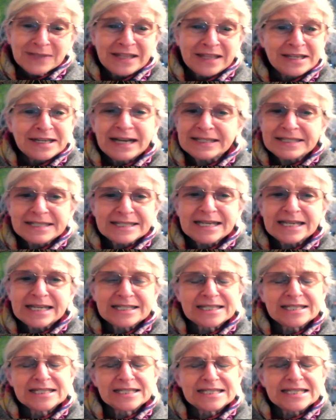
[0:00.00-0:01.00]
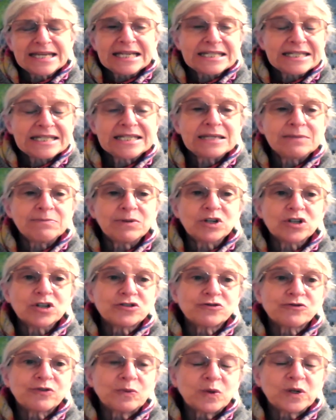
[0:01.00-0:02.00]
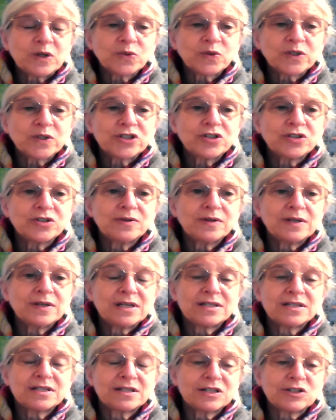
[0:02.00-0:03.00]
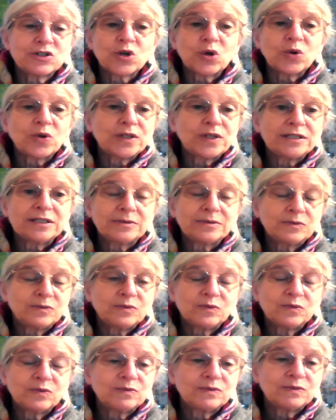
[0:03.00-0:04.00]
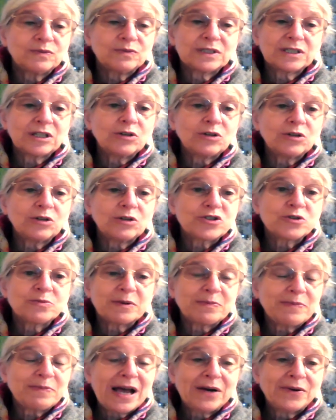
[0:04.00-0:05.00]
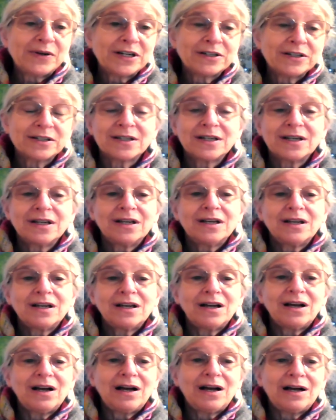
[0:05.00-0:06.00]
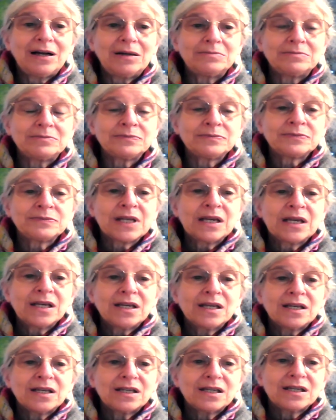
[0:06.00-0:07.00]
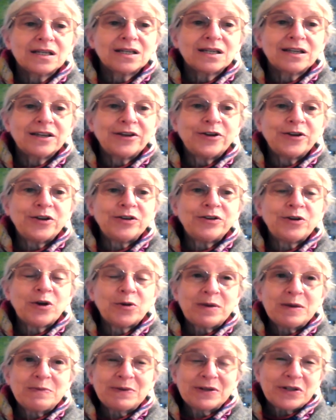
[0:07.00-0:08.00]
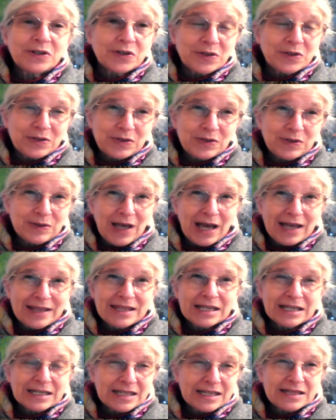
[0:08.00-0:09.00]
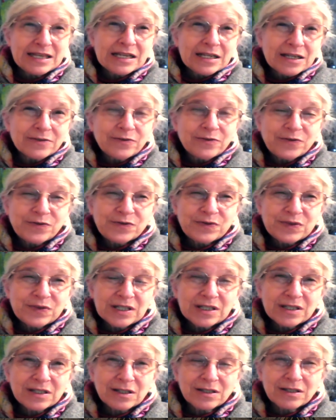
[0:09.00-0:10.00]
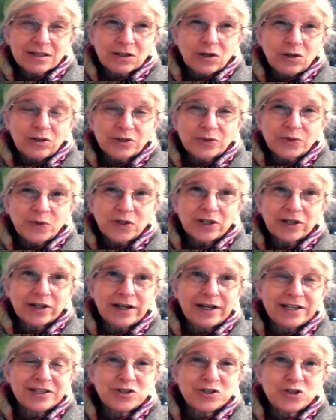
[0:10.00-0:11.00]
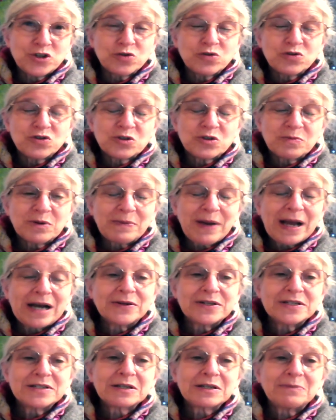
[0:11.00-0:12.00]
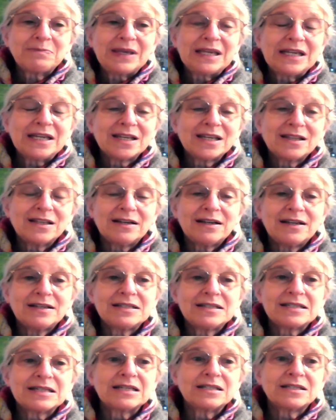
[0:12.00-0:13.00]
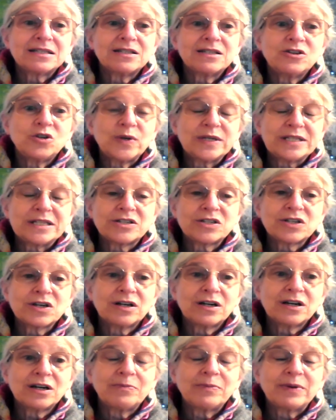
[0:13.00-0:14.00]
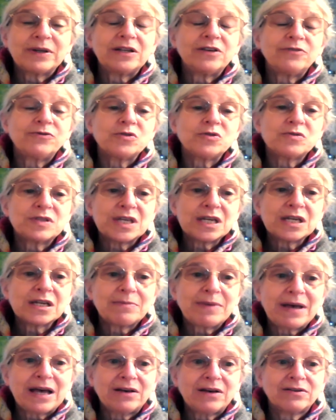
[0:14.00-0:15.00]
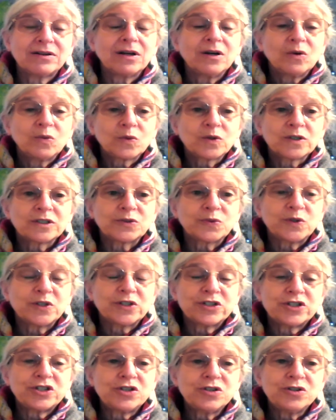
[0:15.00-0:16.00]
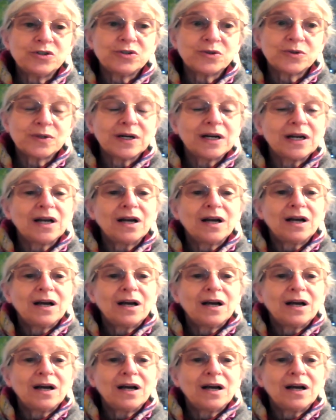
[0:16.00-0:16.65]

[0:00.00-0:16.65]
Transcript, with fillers: the United States, States emerged from World War Two as the sole global superpower. Um, you know, people, I think, think of the, the Cold War as two superpowers competing, the United States and the U S S R. But if you think about World War Two,